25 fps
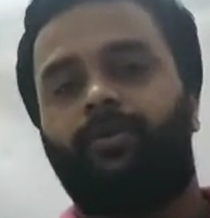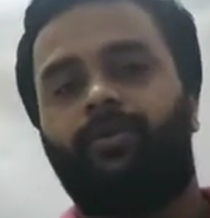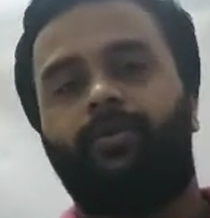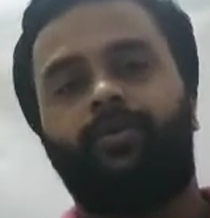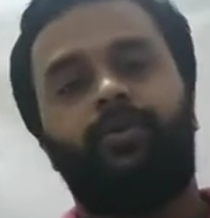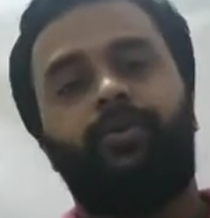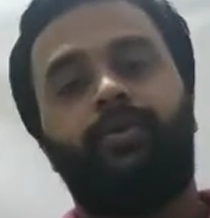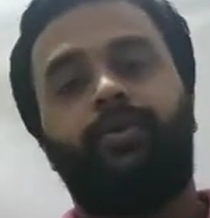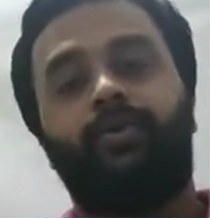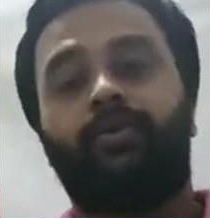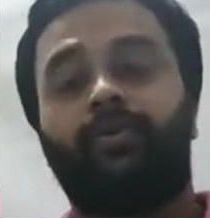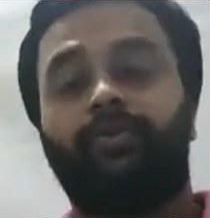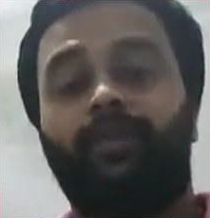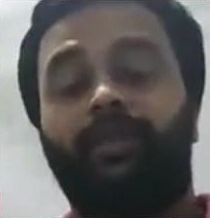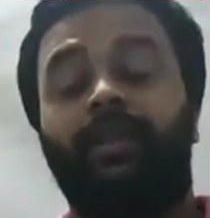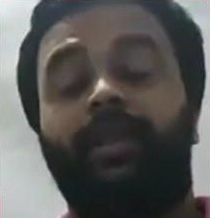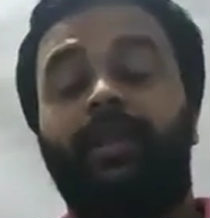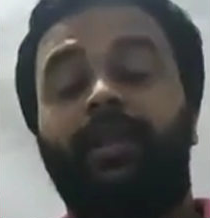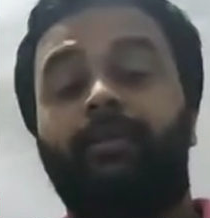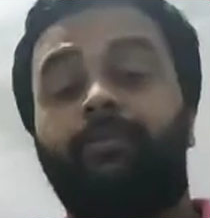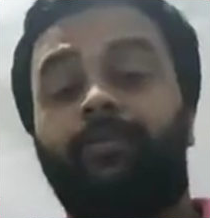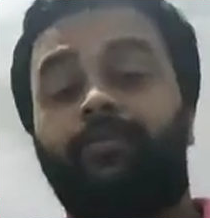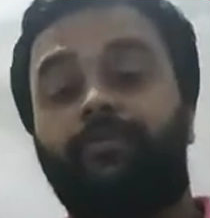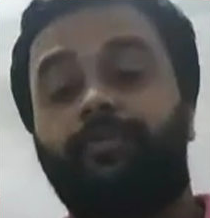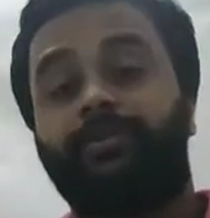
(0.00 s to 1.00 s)
Do you know the
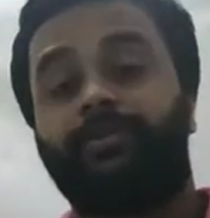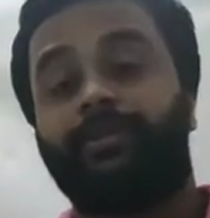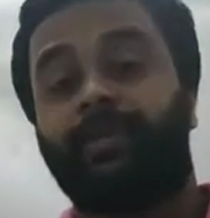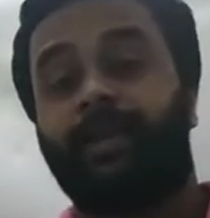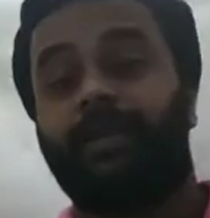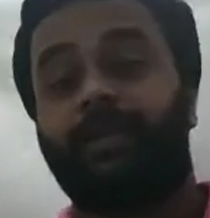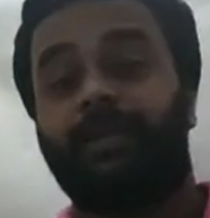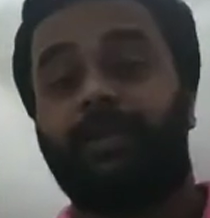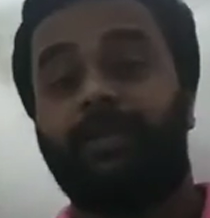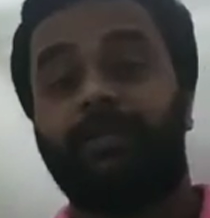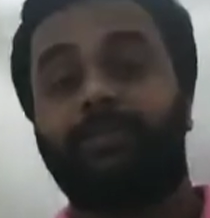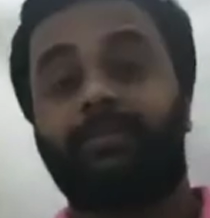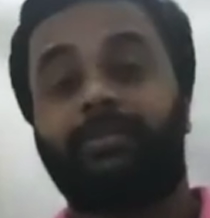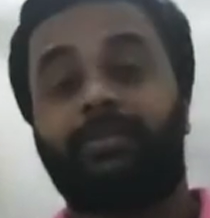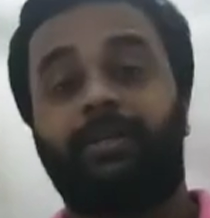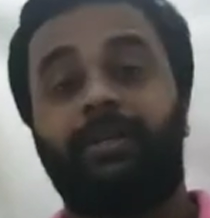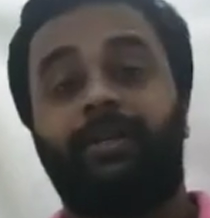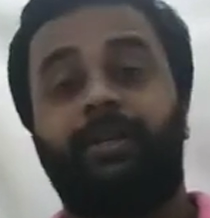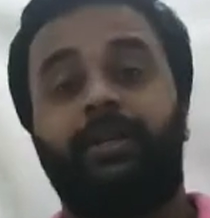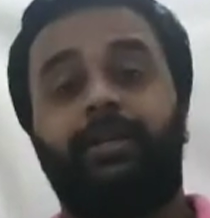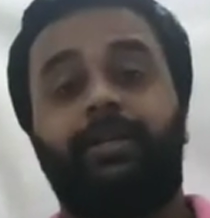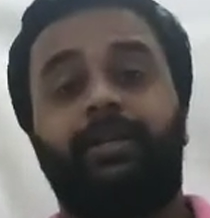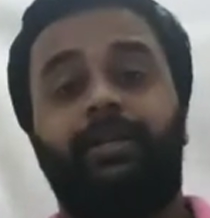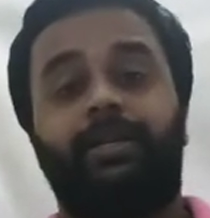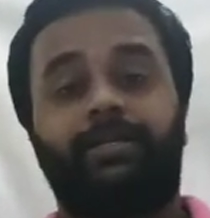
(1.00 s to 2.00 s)
name of the scientist
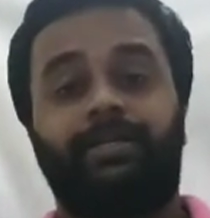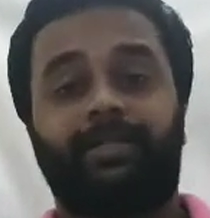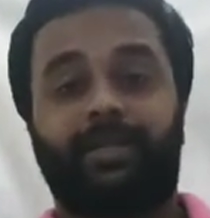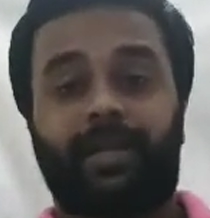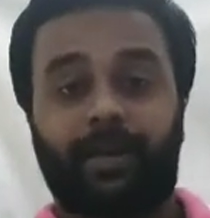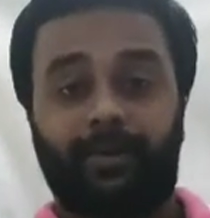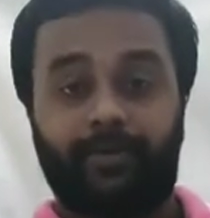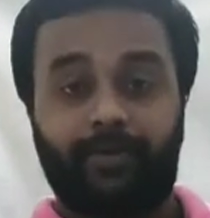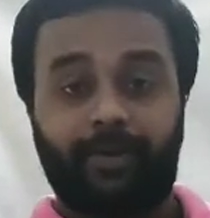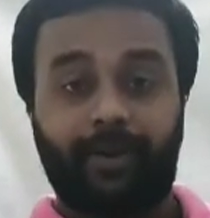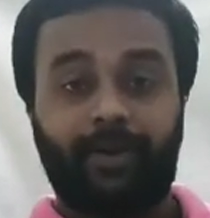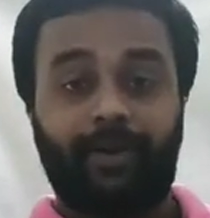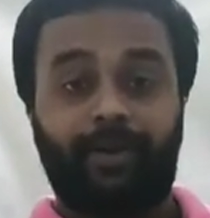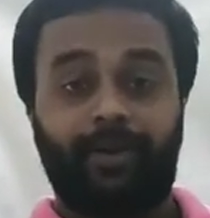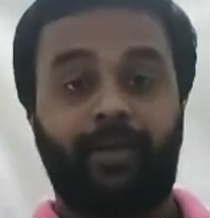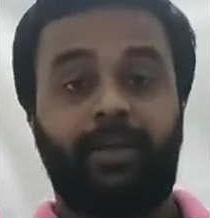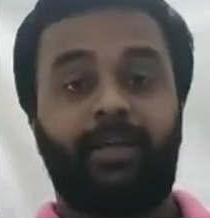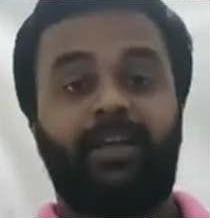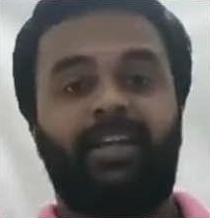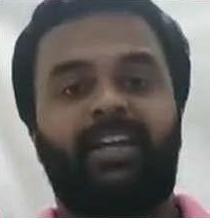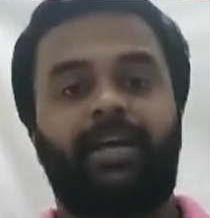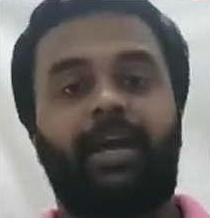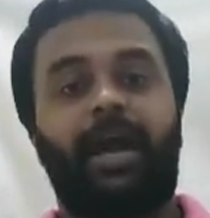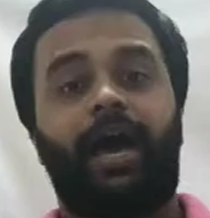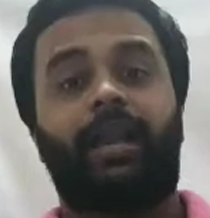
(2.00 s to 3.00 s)
discovered
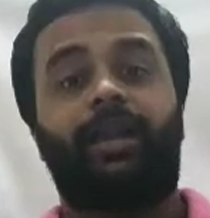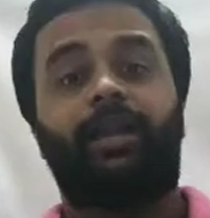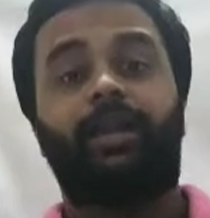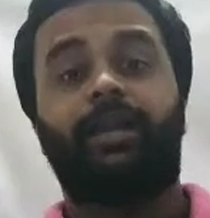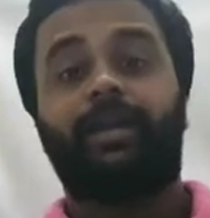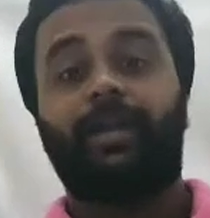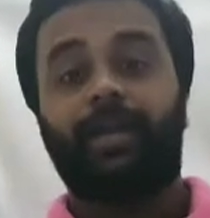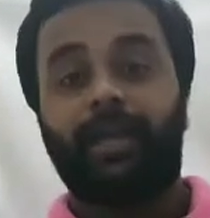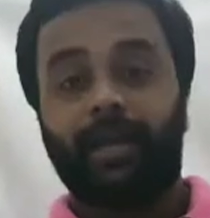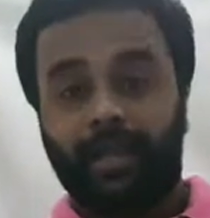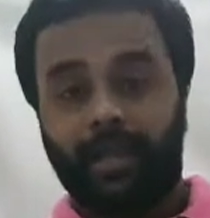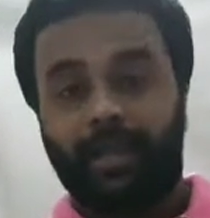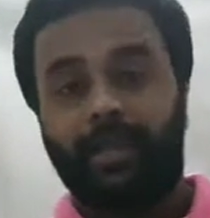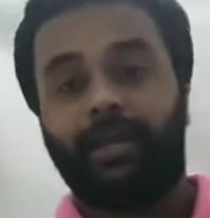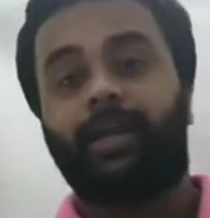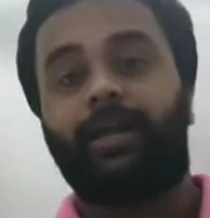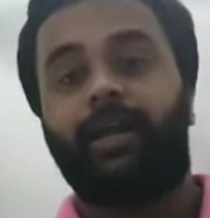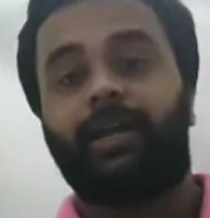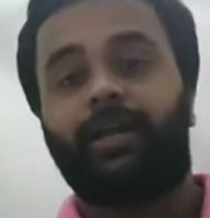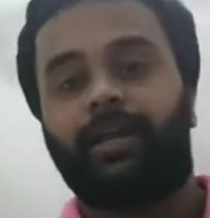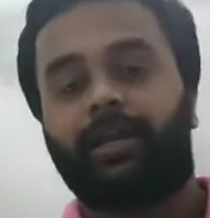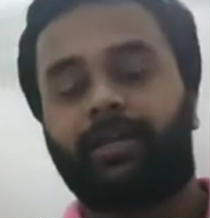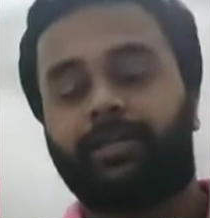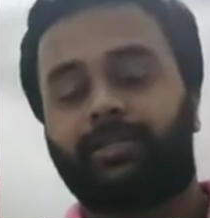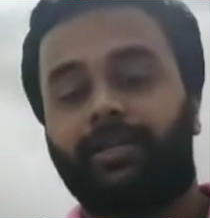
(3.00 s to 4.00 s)
current carrying
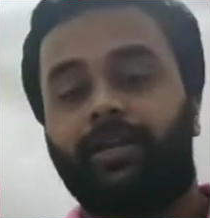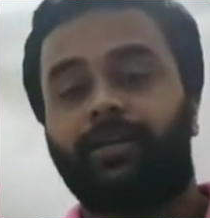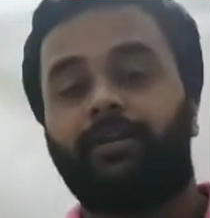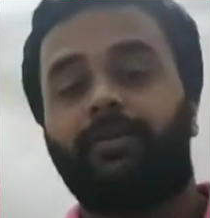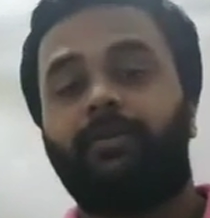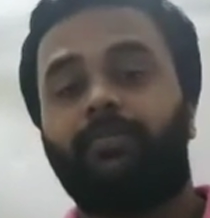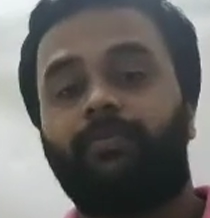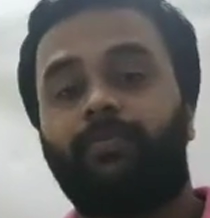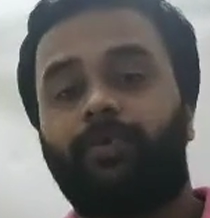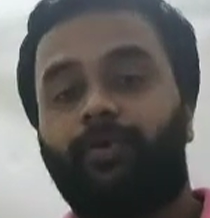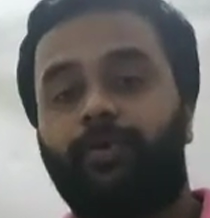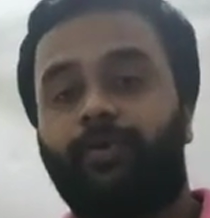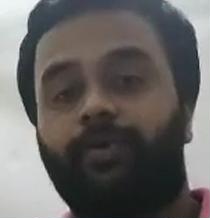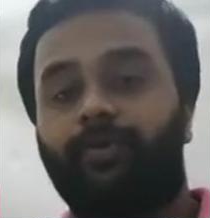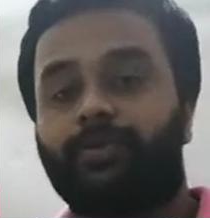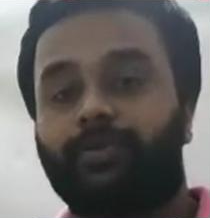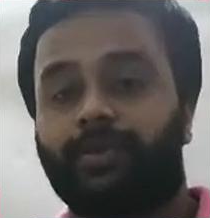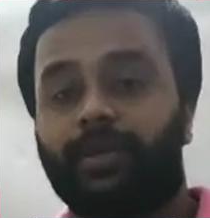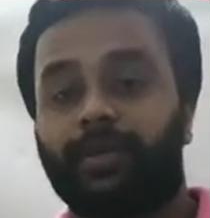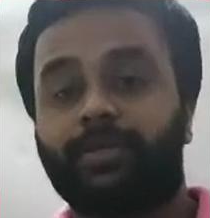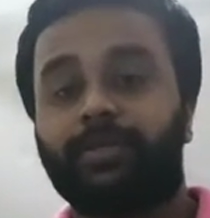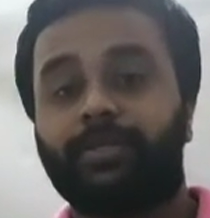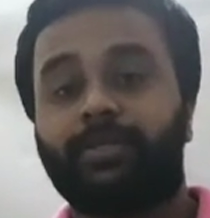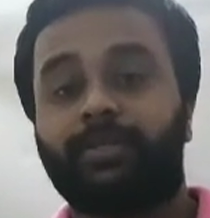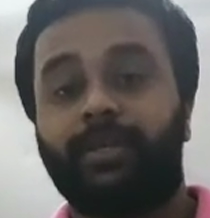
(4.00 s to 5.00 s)
conductor
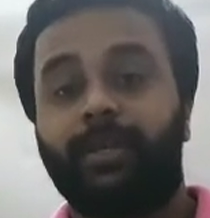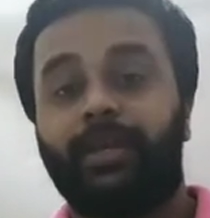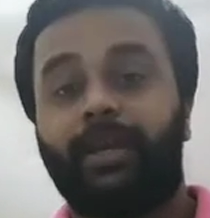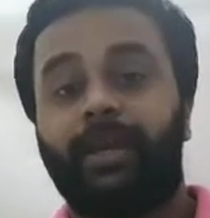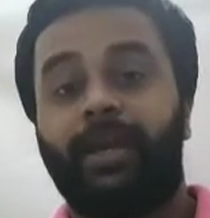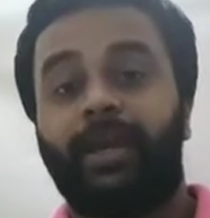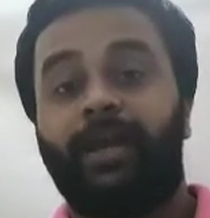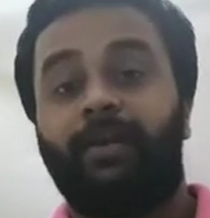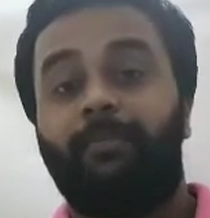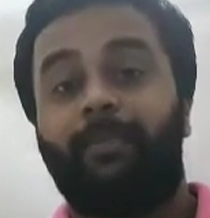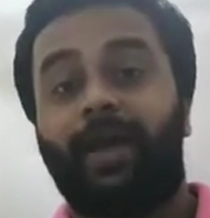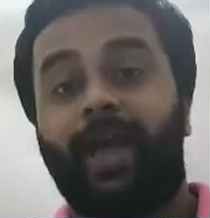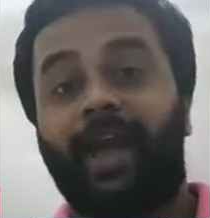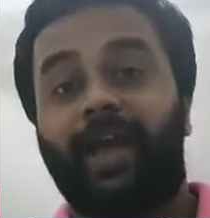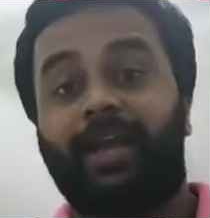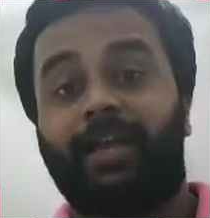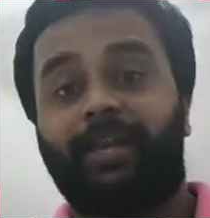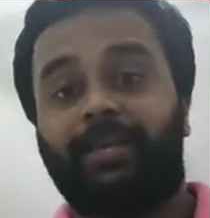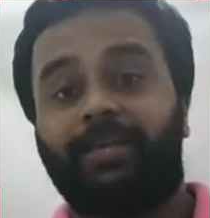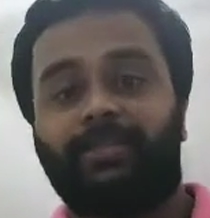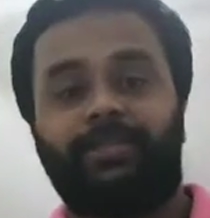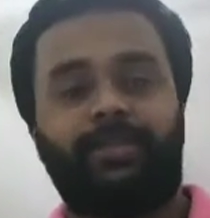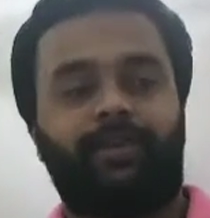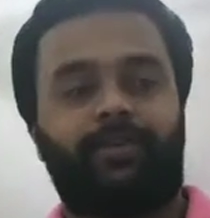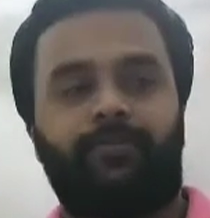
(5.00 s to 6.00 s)
produces
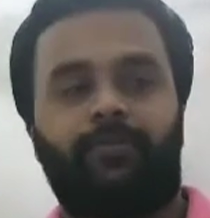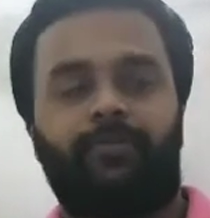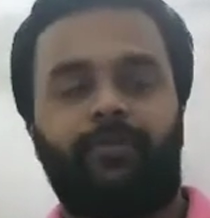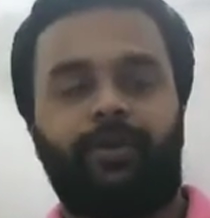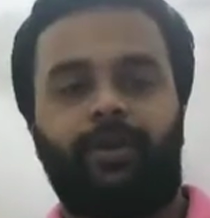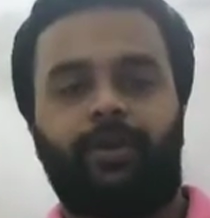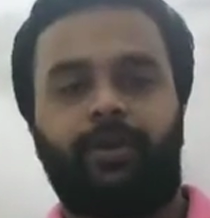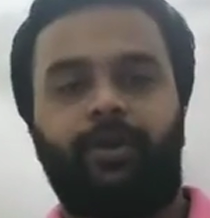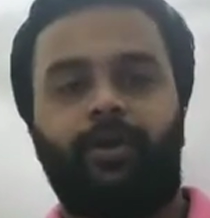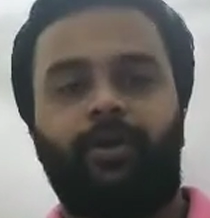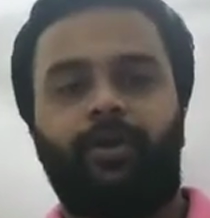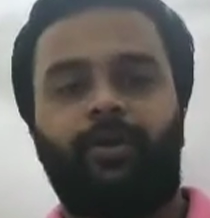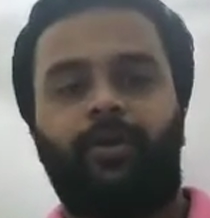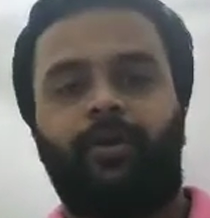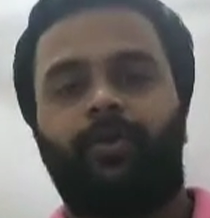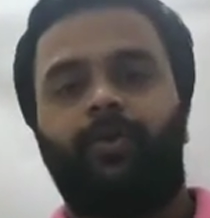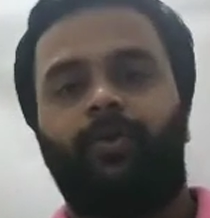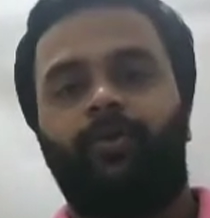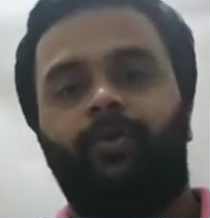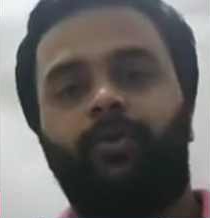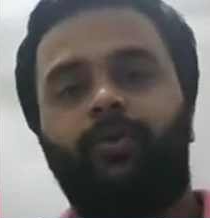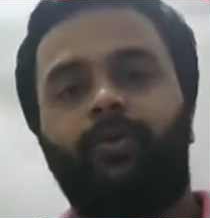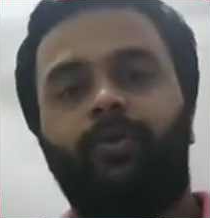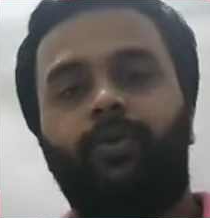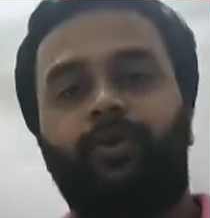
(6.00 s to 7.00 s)
magnetic field?
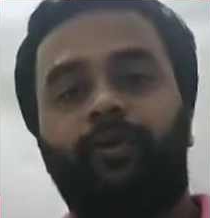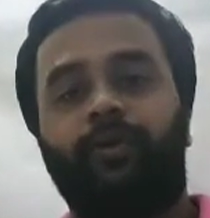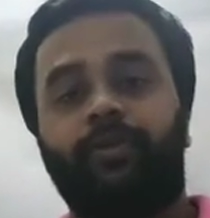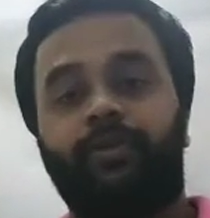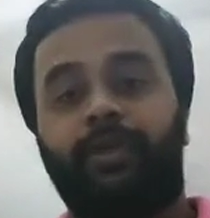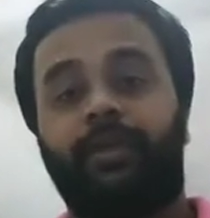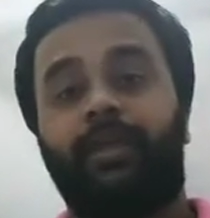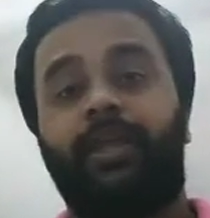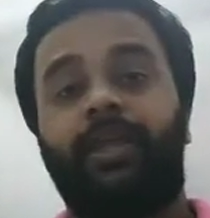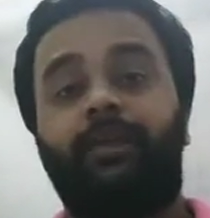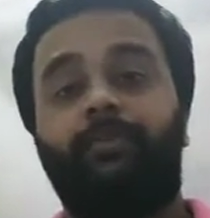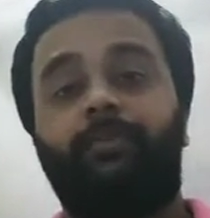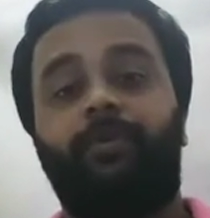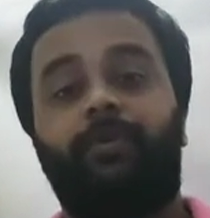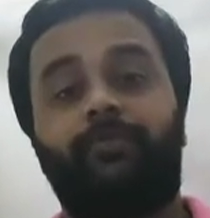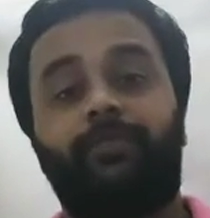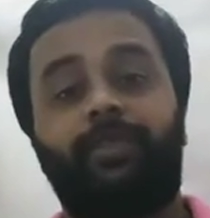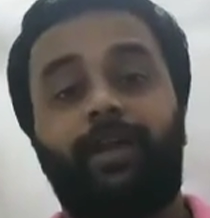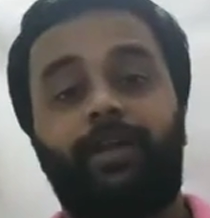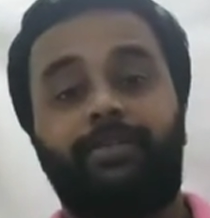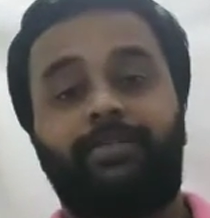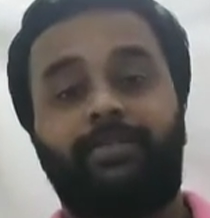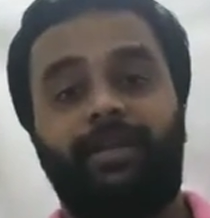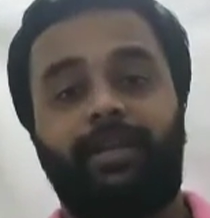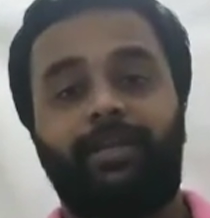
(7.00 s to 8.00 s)
Do you know the name of
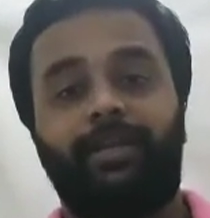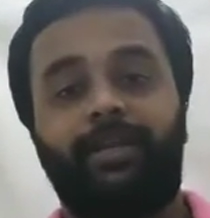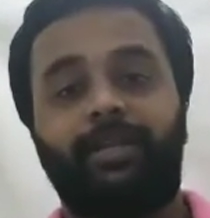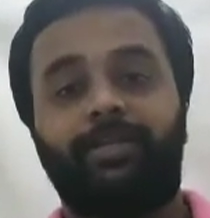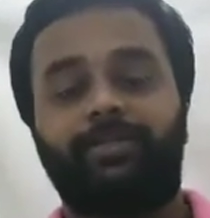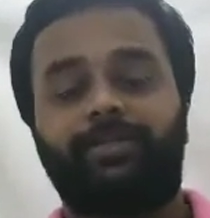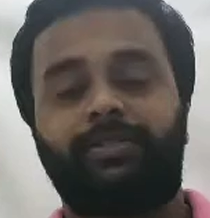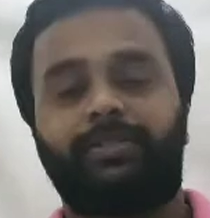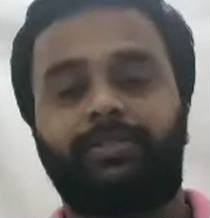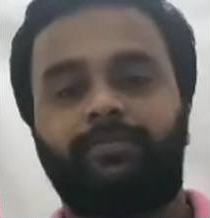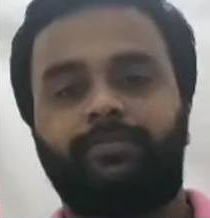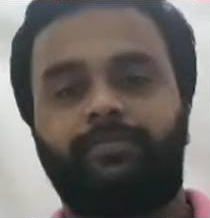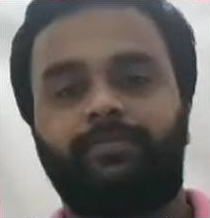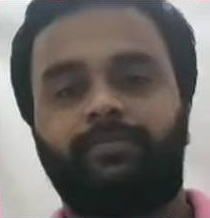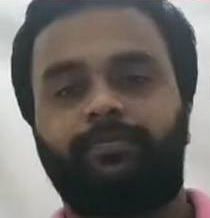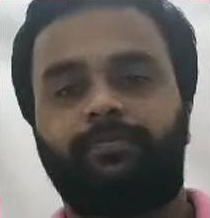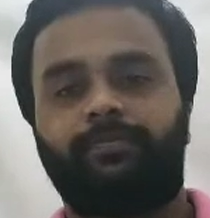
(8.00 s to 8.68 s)
that scientist?